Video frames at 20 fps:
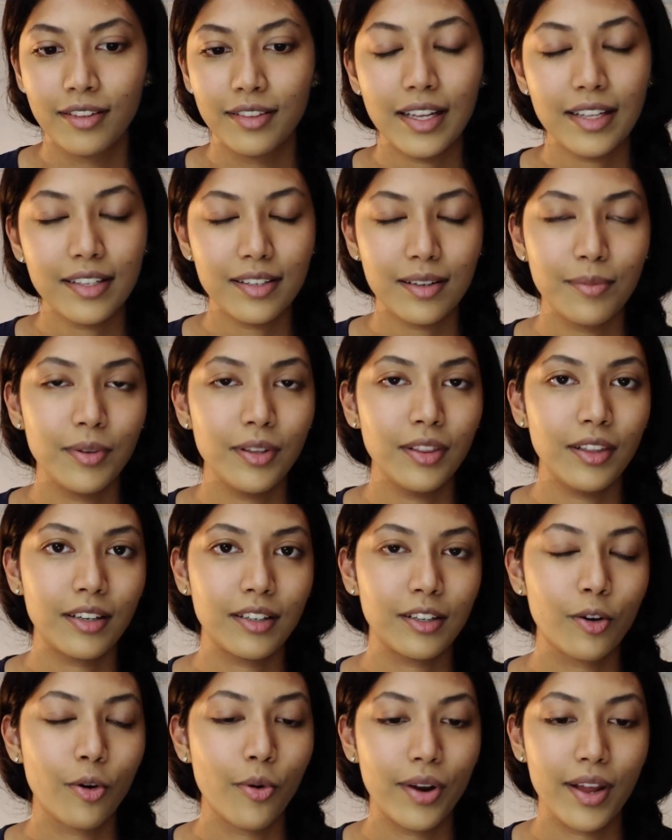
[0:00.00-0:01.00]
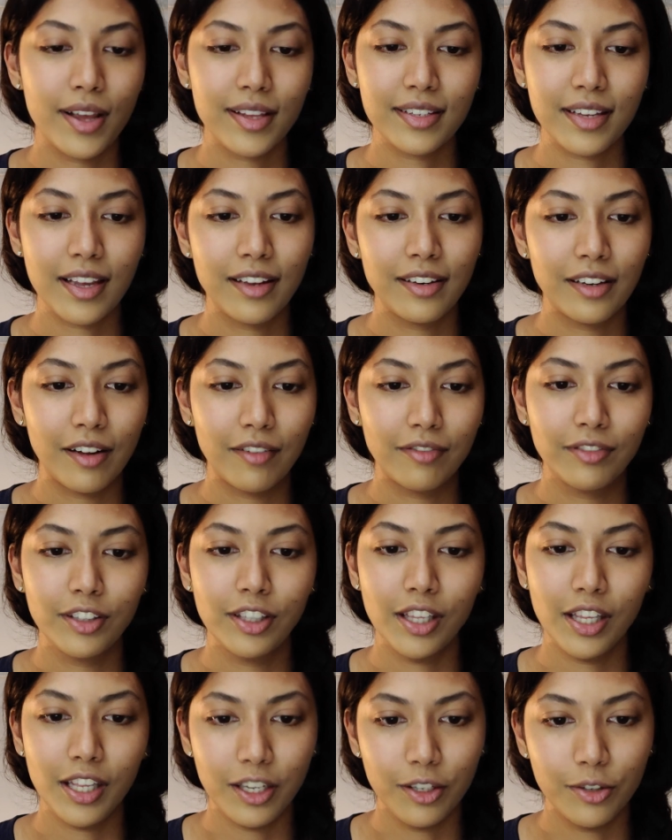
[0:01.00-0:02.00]
That's something that Codex can
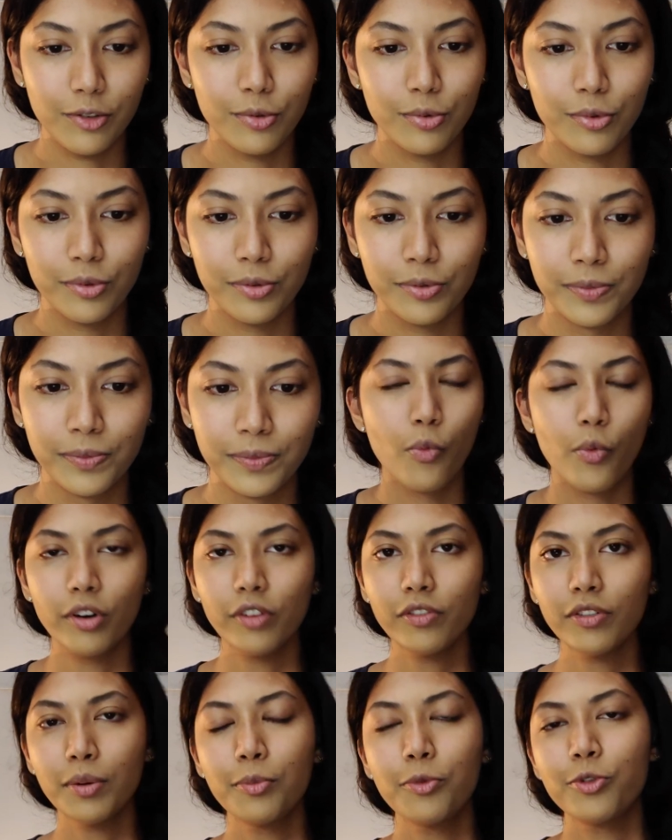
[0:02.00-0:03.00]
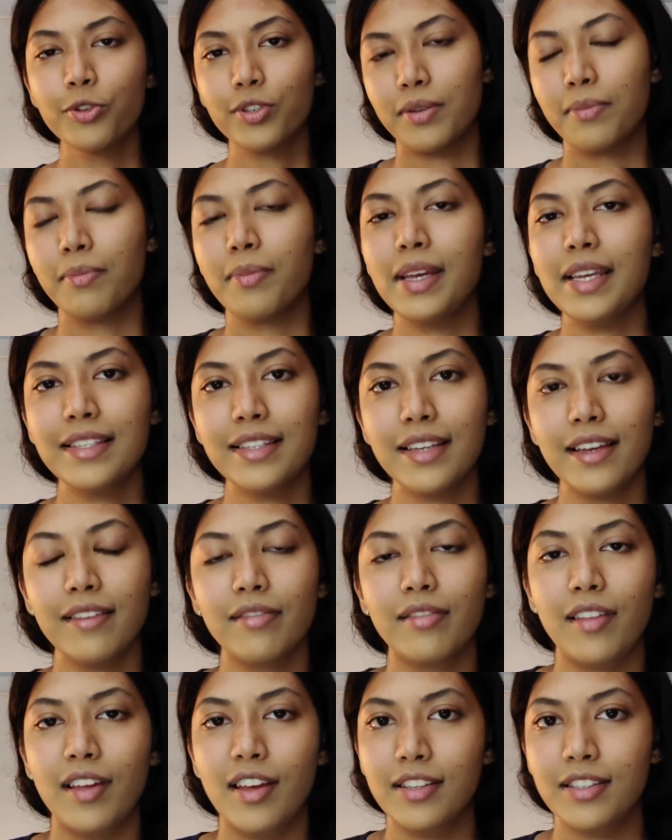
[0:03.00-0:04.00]
definitely do. One of the most
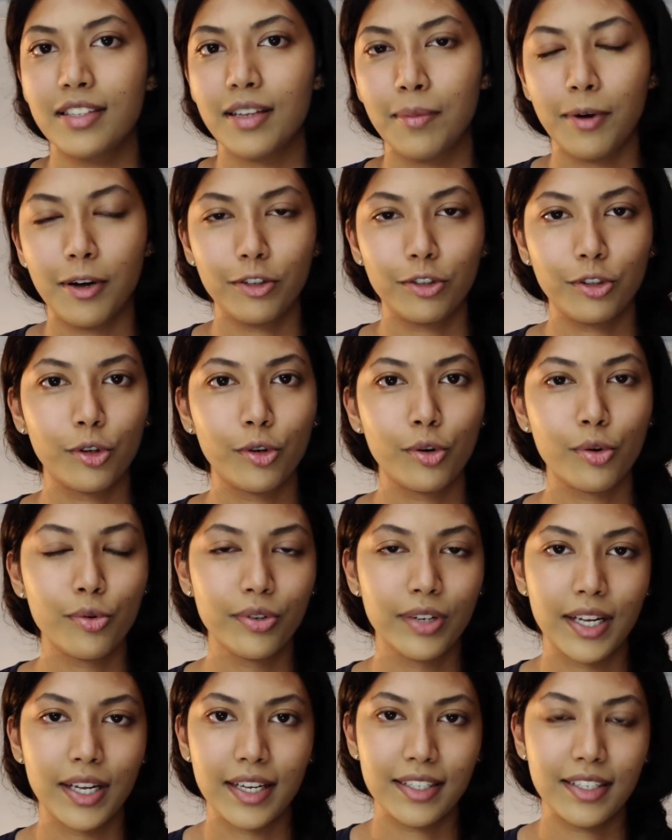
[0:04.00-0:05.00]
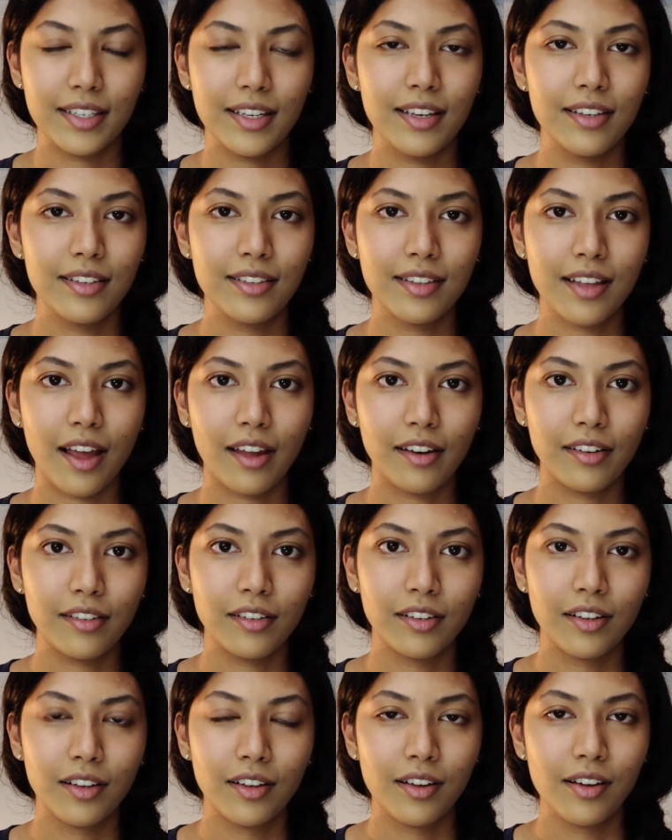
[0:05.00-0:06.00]
amazing things about Codex is
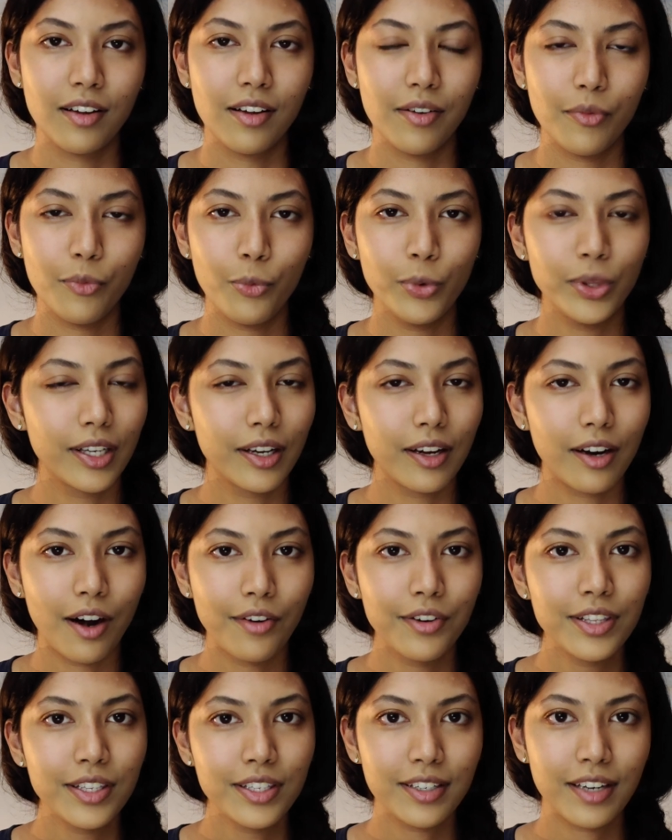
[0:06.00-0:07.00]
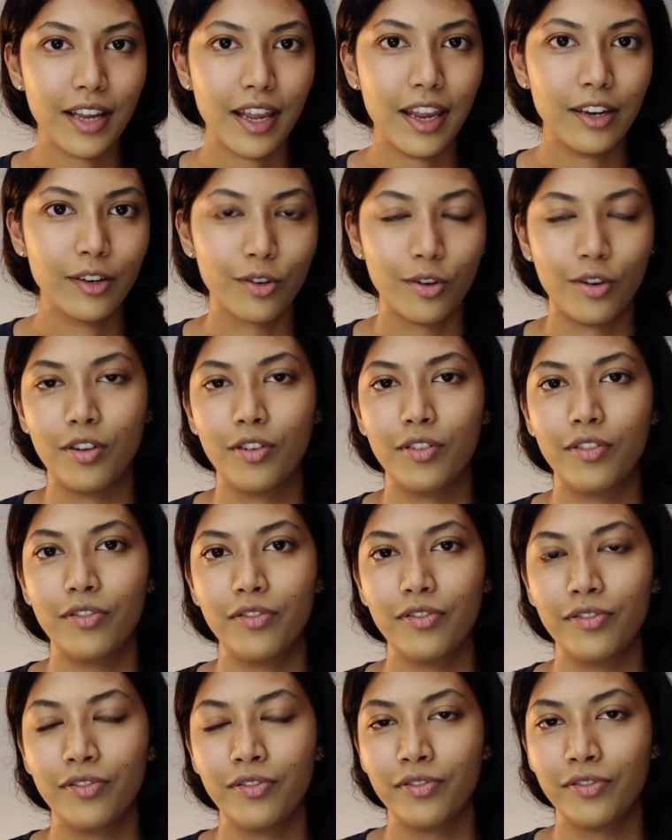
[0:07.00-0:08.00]
that with the current state
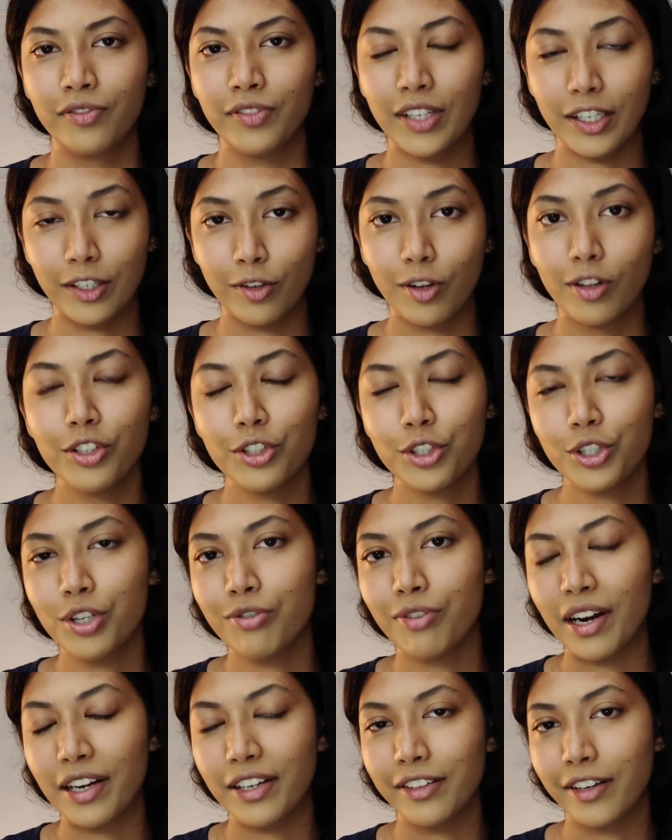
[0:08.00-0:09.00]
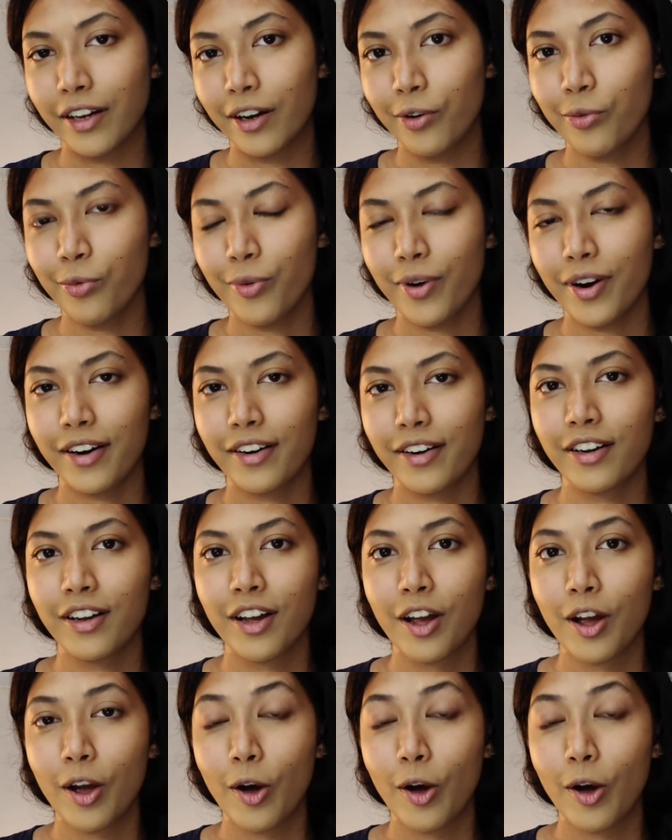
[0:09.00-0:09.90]
of technology right now, where